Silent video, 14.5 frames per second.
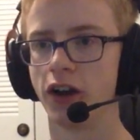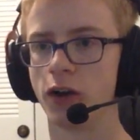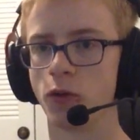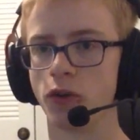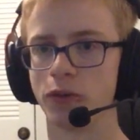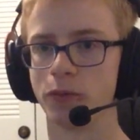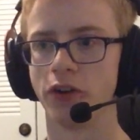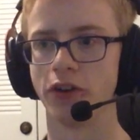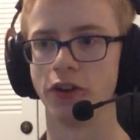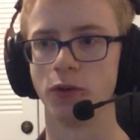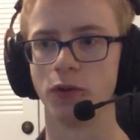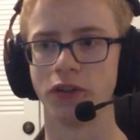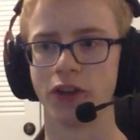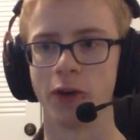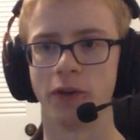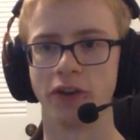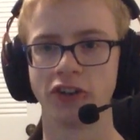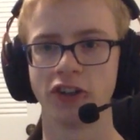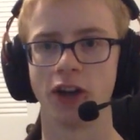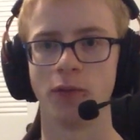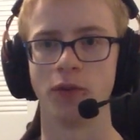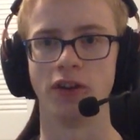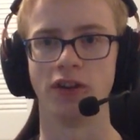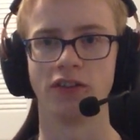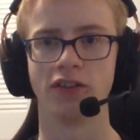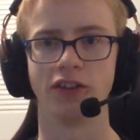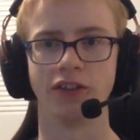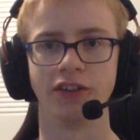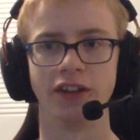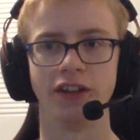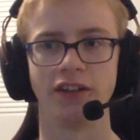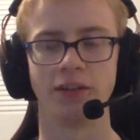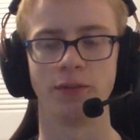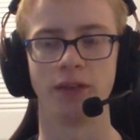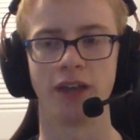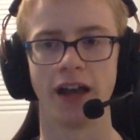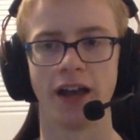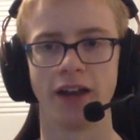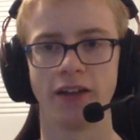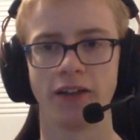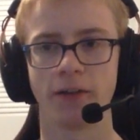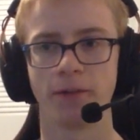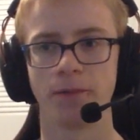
corresponding with how much time you still need to be at it.